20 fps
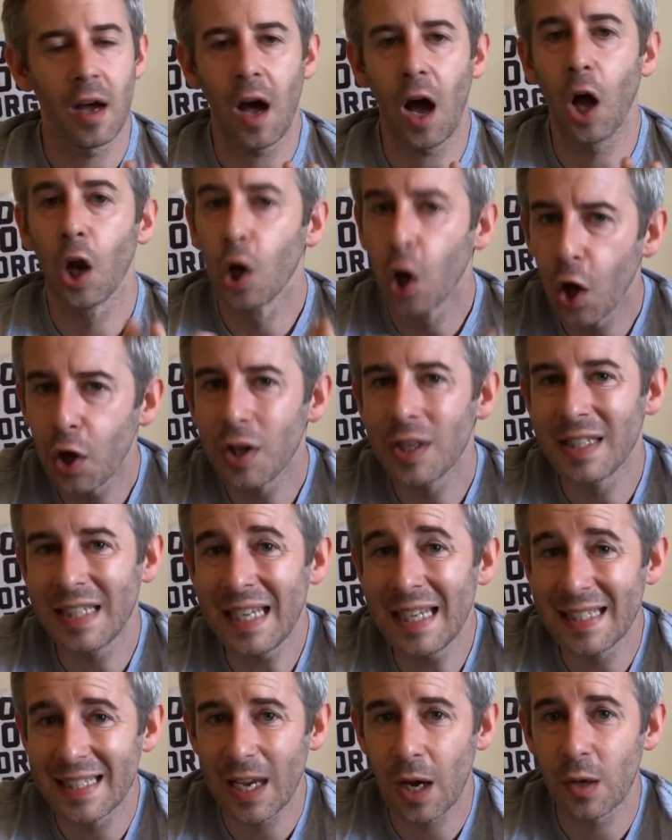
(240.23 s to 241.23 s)
a lot of
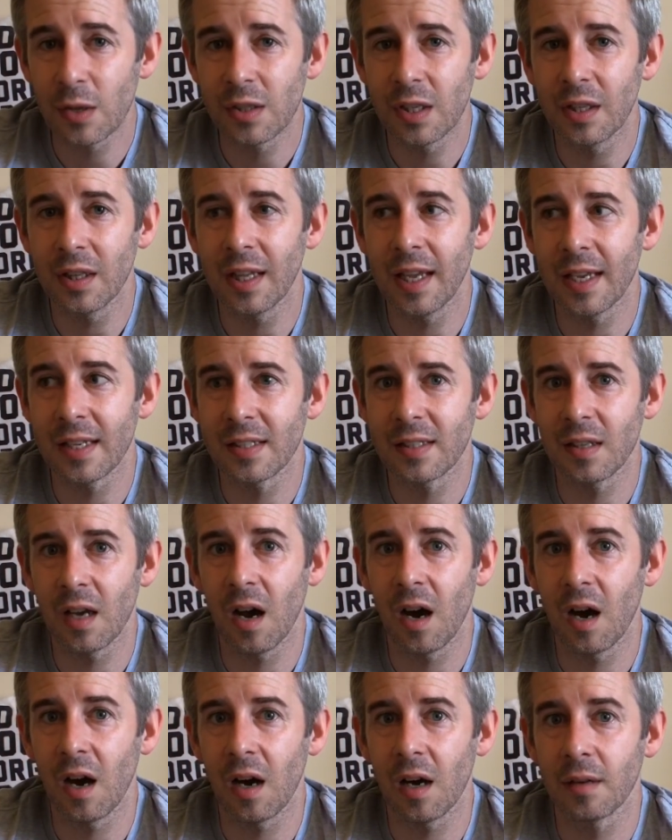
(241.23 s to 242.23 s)
details in this
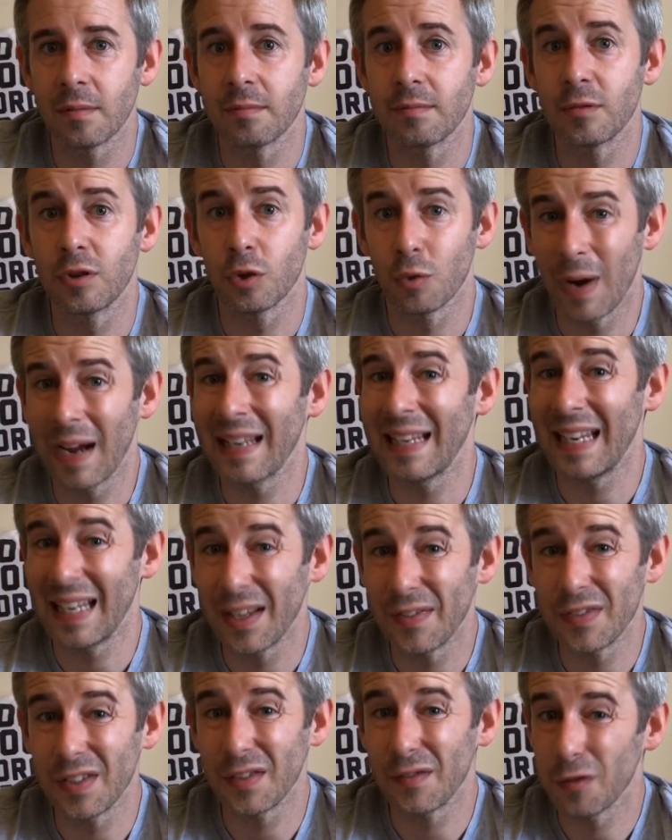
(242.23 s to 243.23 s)
are directly
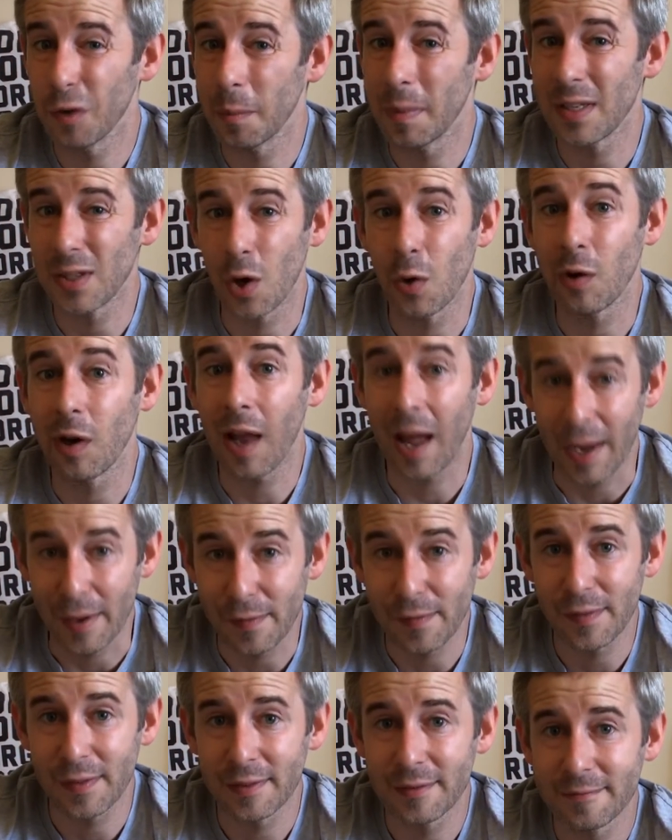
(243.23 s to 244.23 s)
lifted from his own
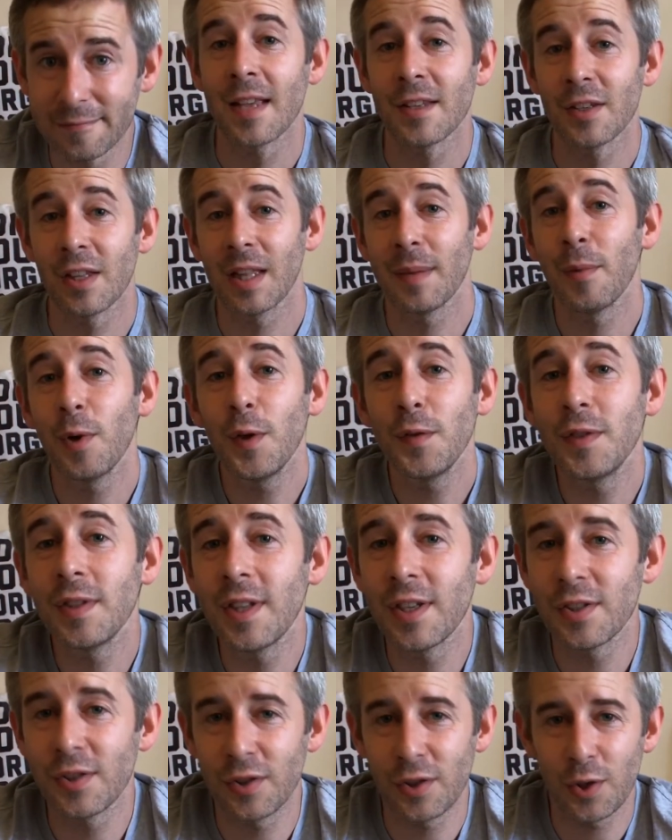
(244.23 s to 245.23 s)
life. So they move to
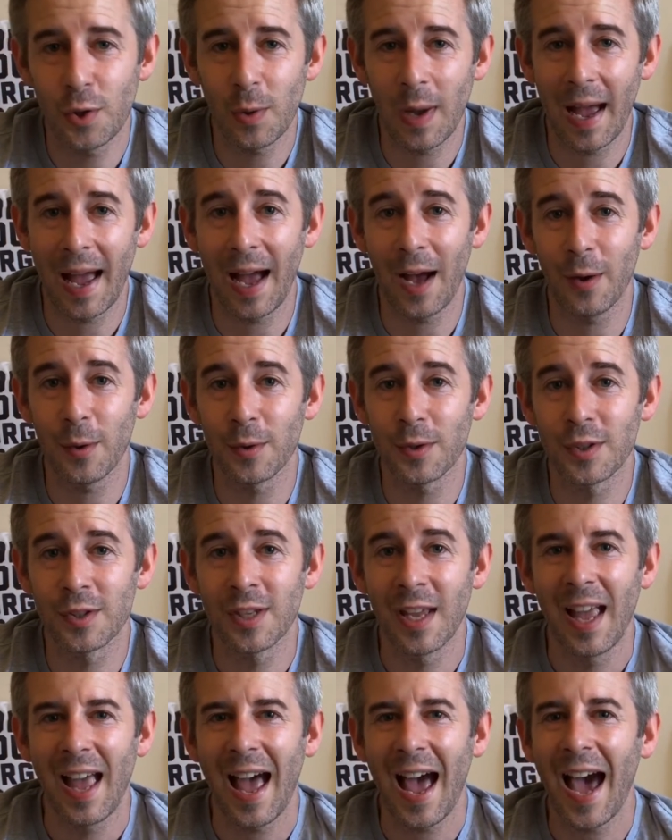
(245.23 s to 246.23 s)
this new house,
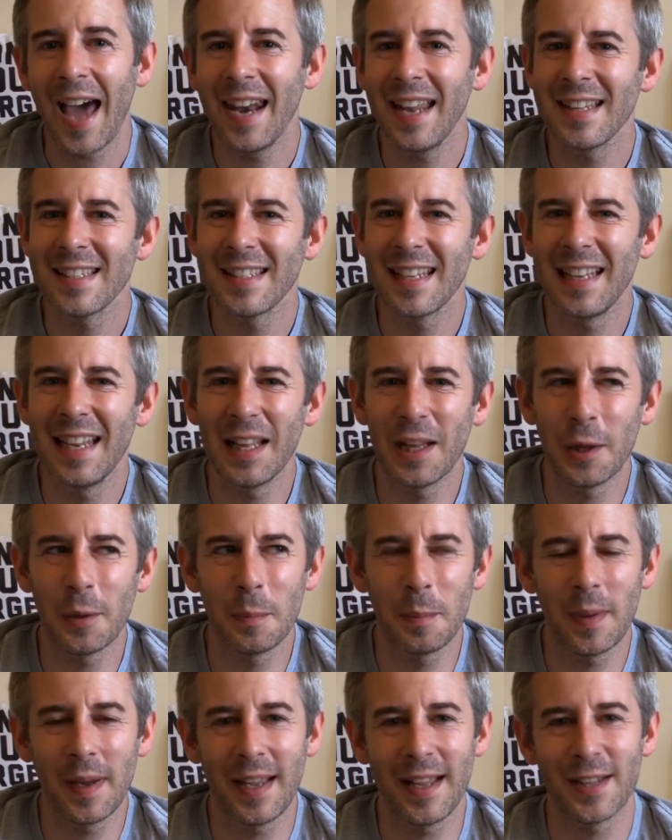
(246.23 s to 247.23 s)
and it's a little
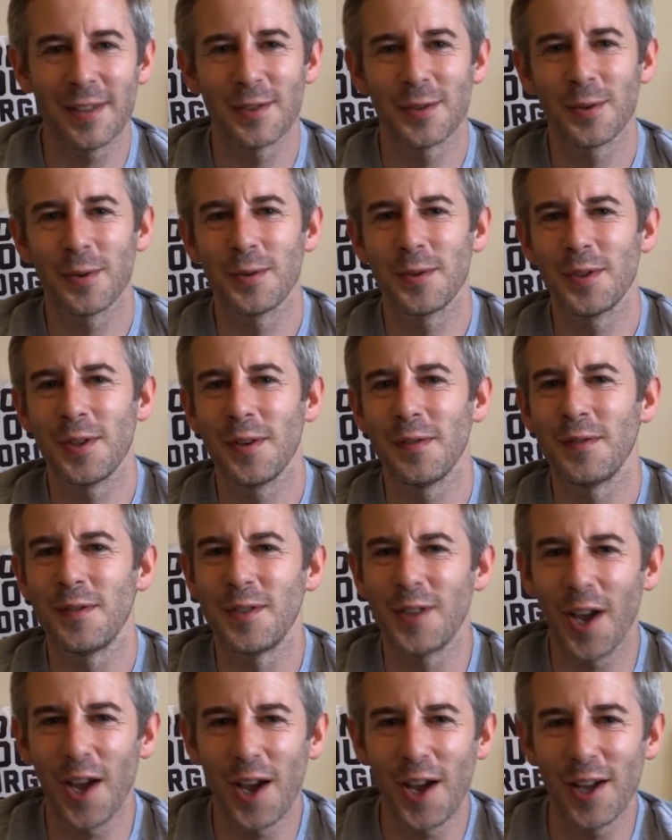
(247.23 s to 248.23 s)
bit sort of
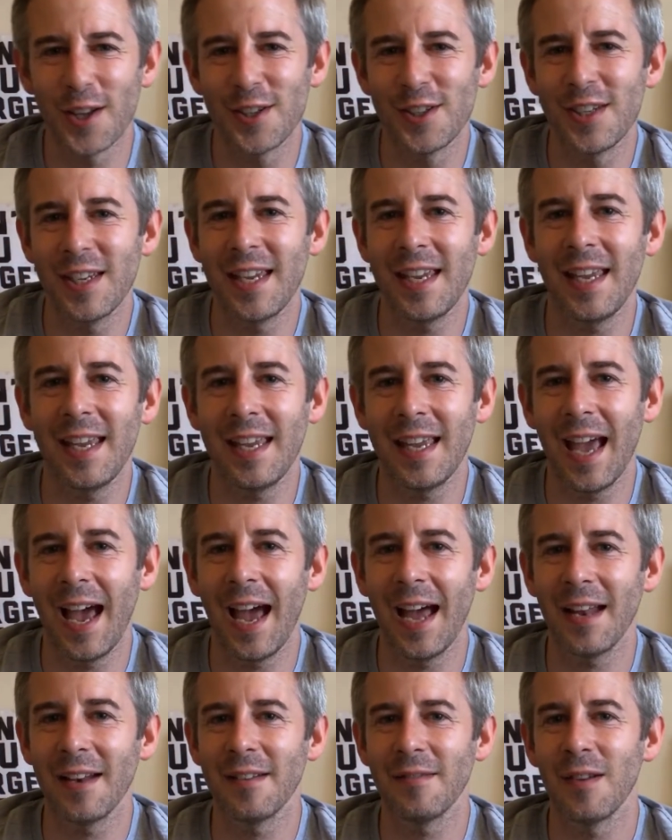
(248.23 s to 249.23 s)
dirty
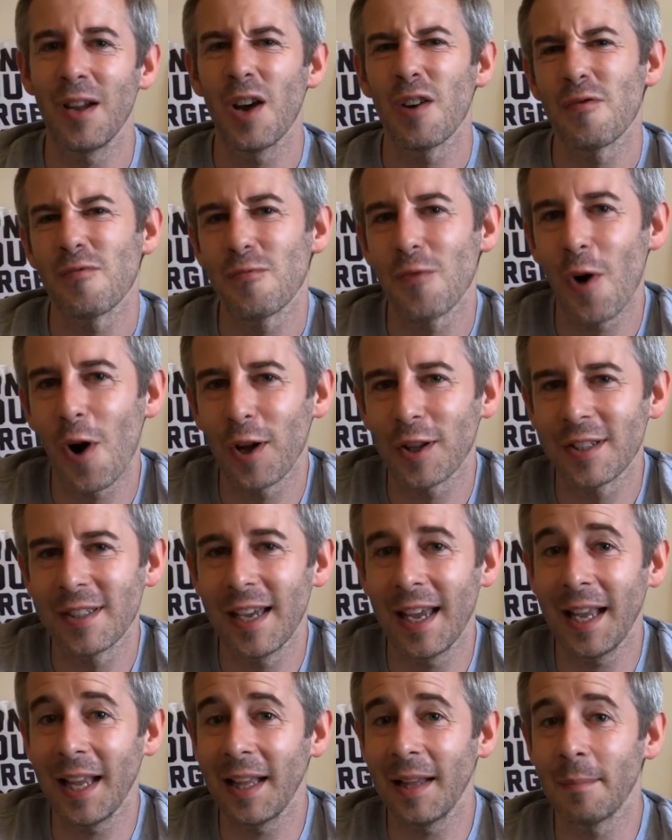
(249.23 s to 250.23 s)
and
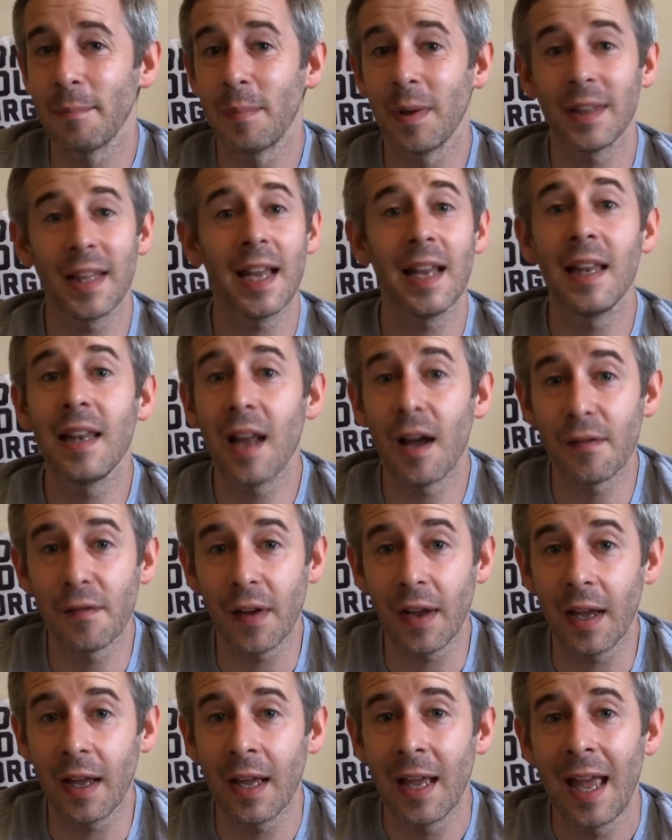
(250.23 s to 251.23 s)
rotting, but they love
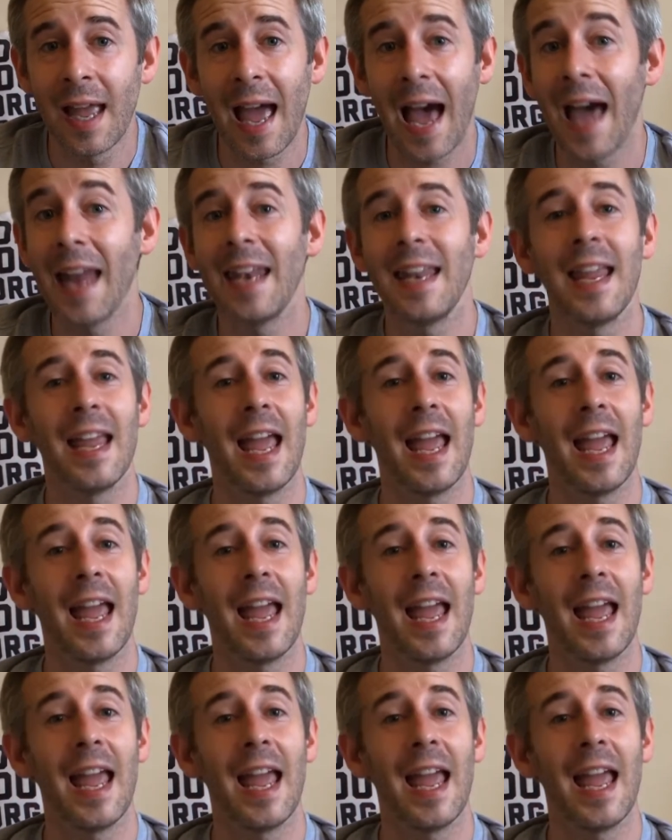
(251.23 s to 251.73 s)
it. And